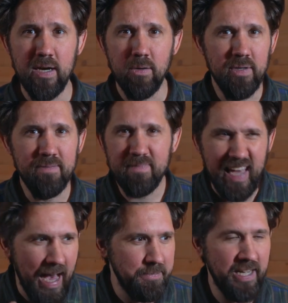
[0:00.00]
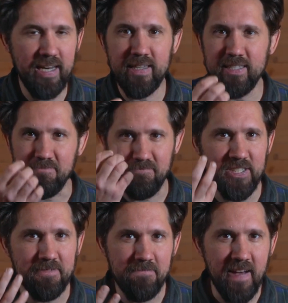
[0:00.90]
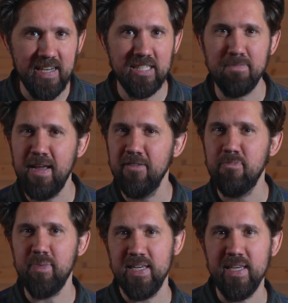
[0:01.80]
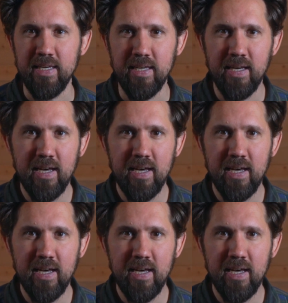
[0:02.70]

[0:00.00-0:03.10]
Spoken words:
we kept getting this just faint smell of pee.